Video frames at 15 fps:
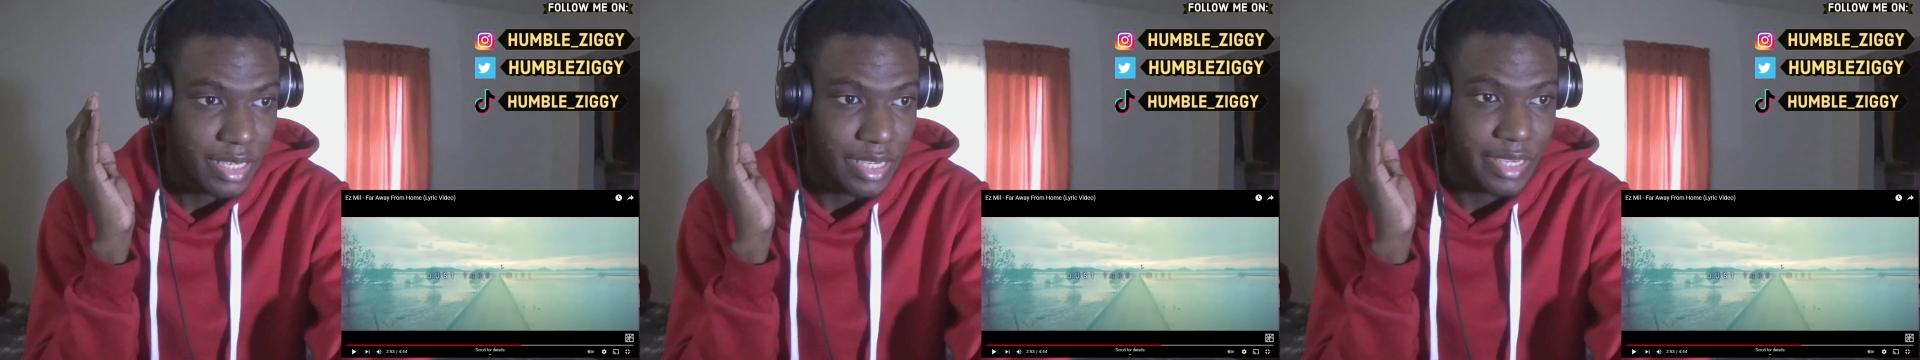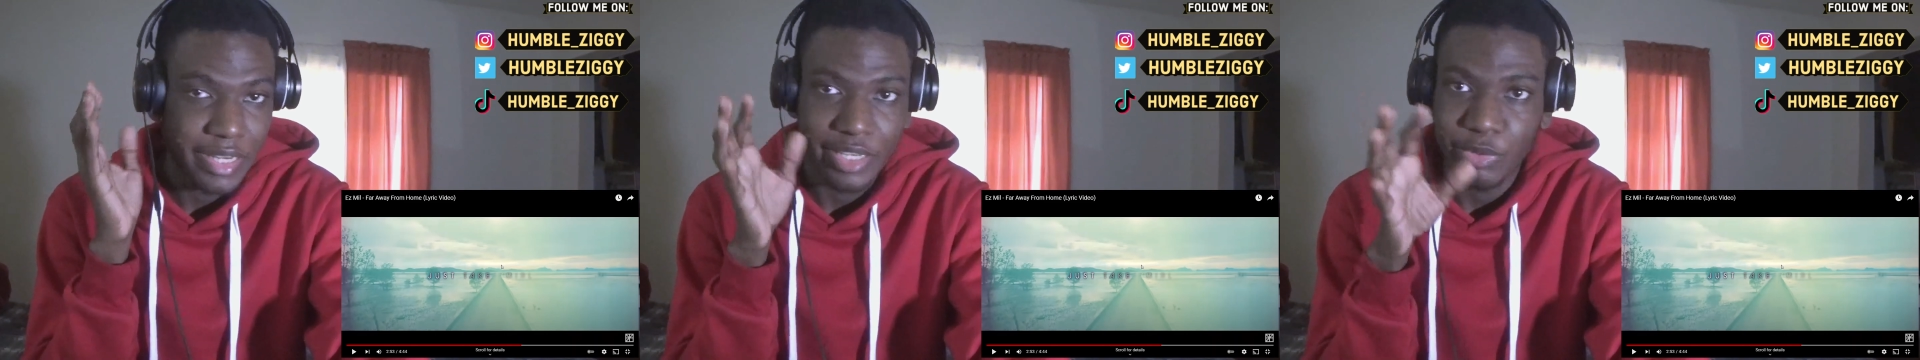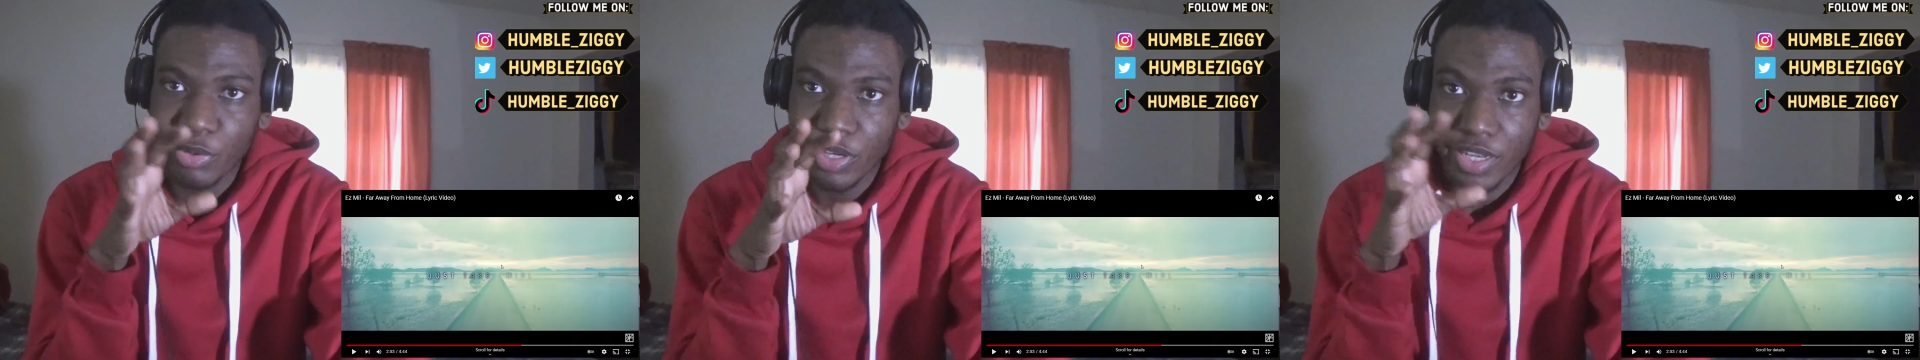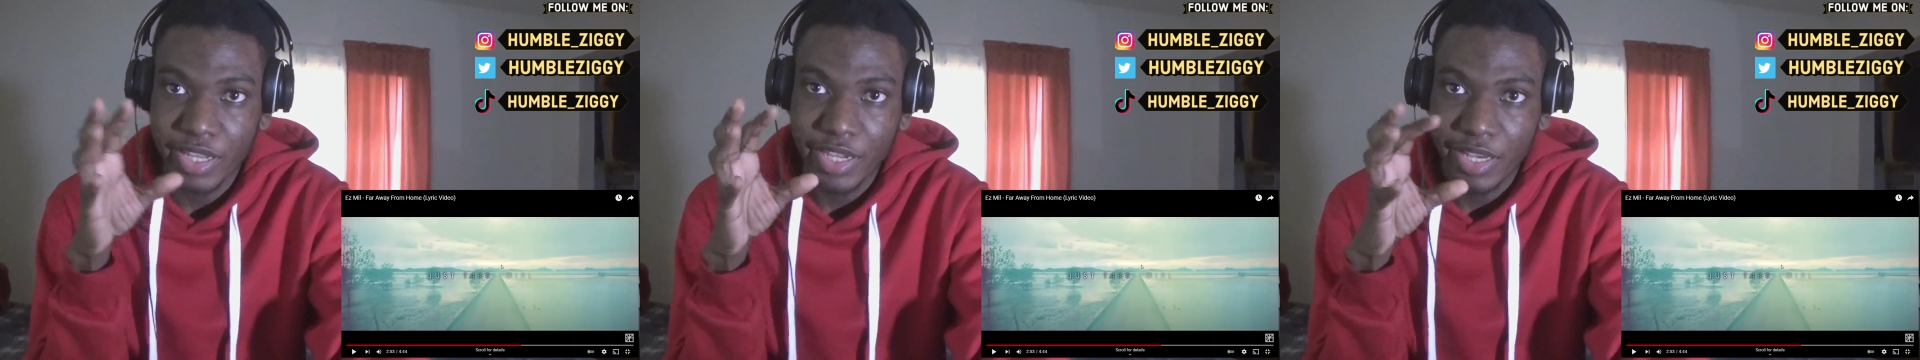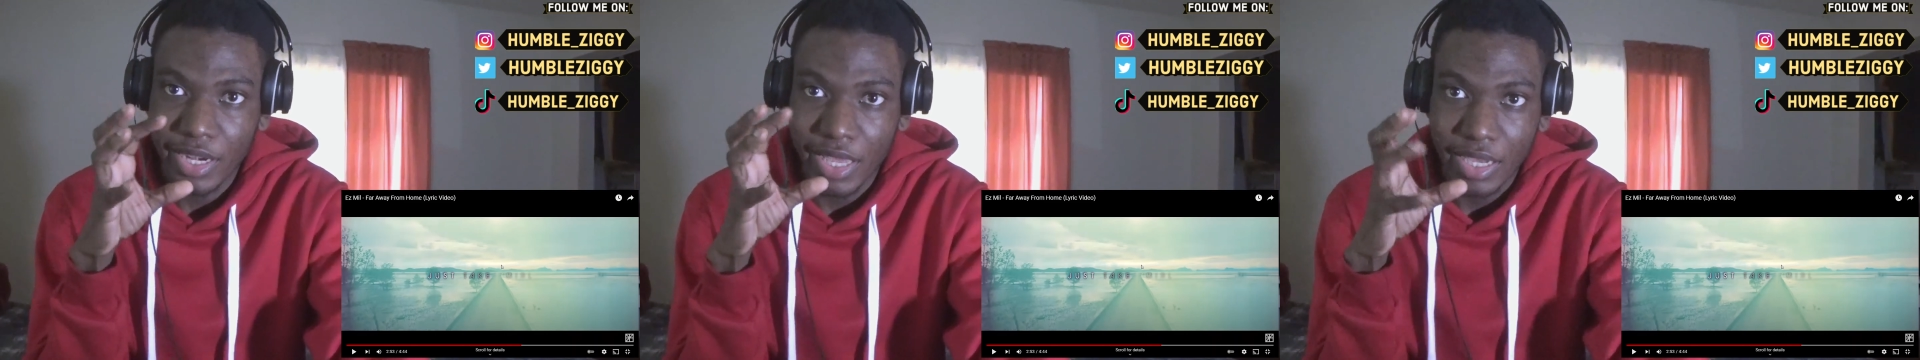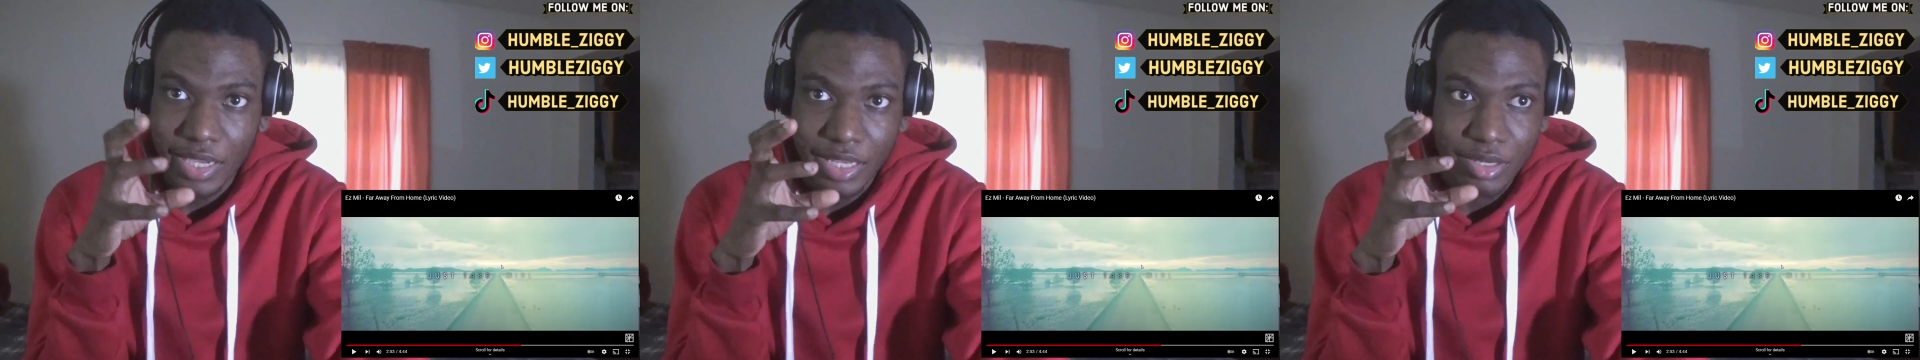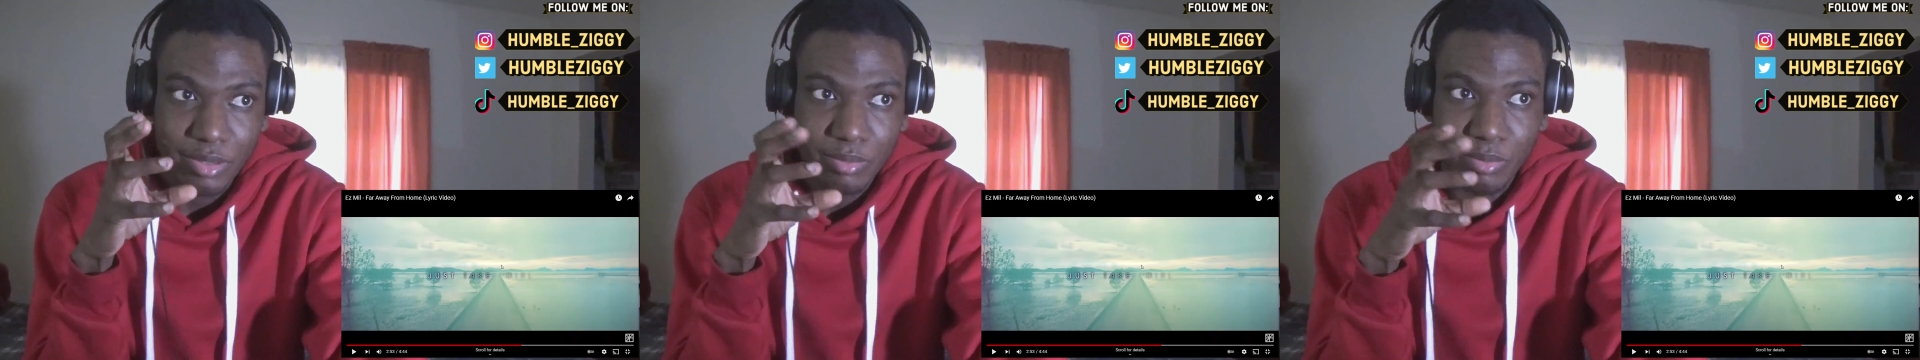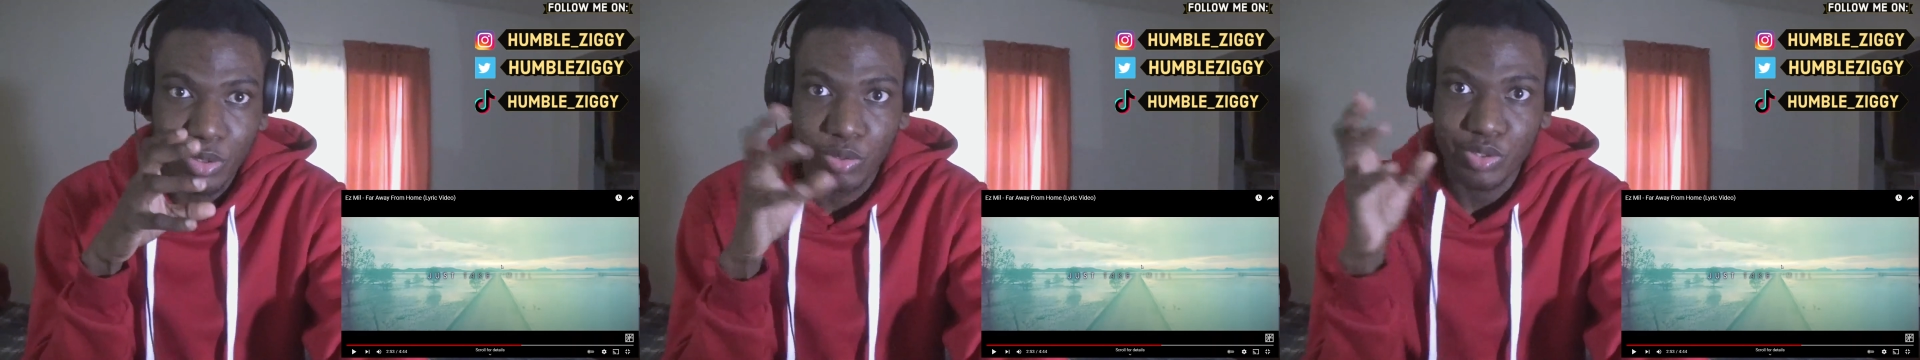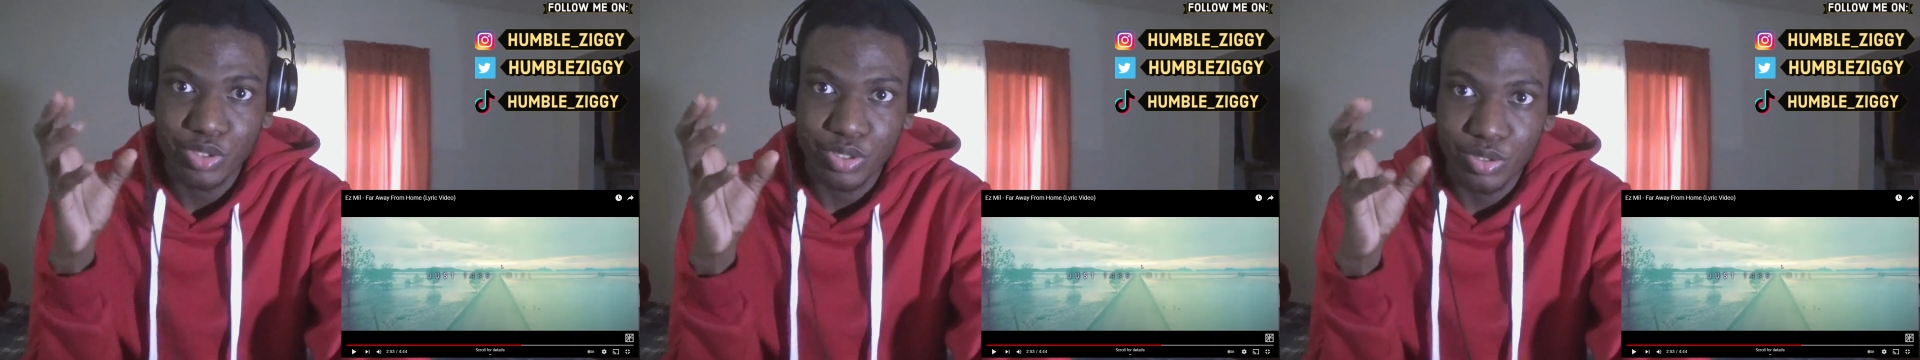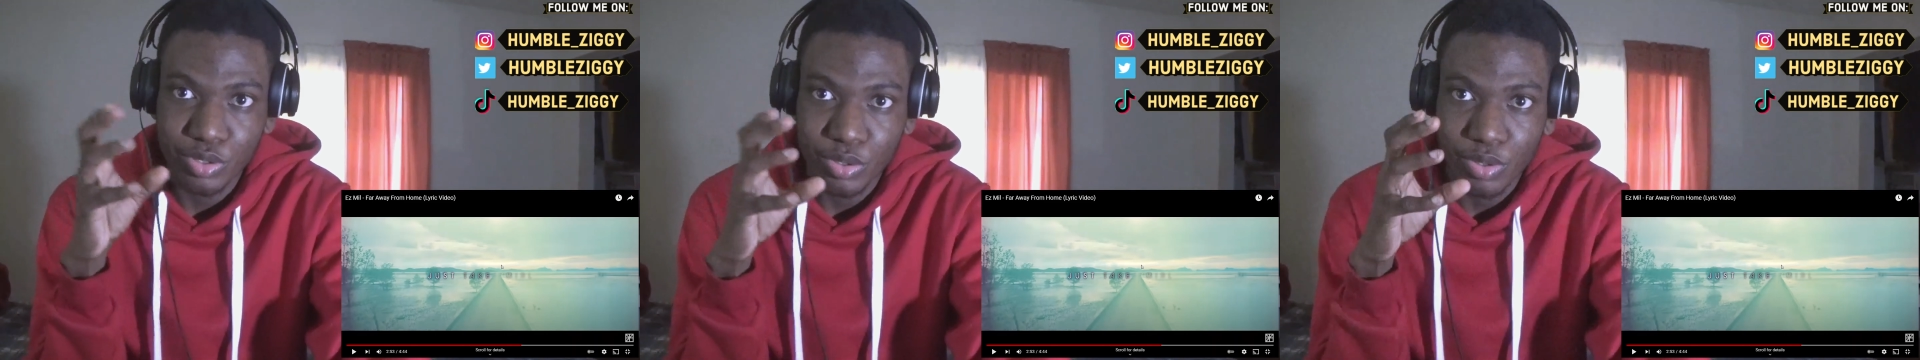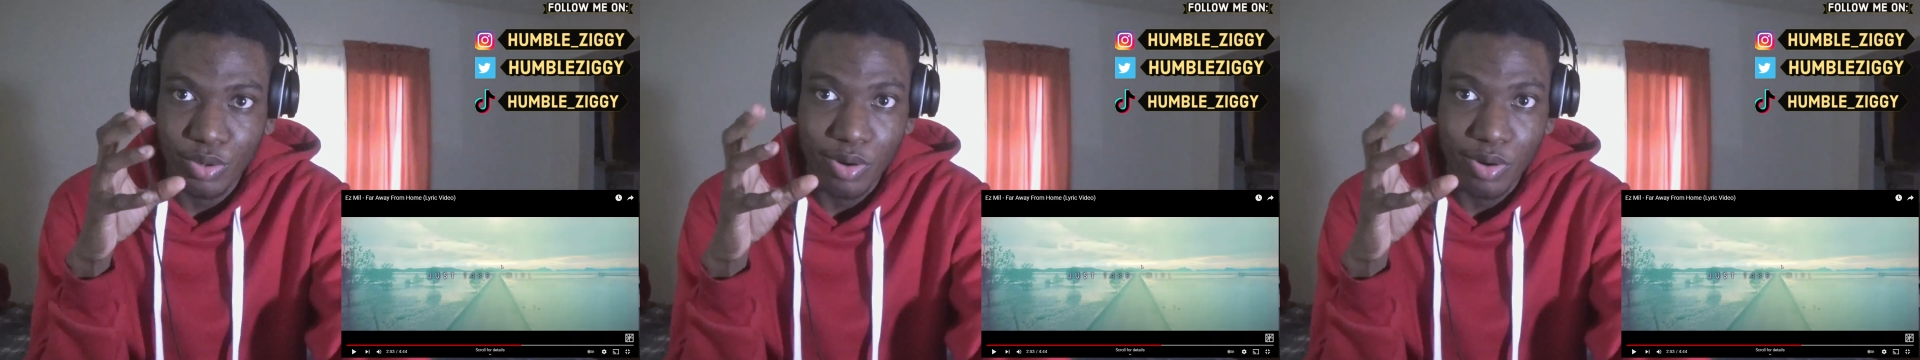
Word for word: and you would hear like an emotional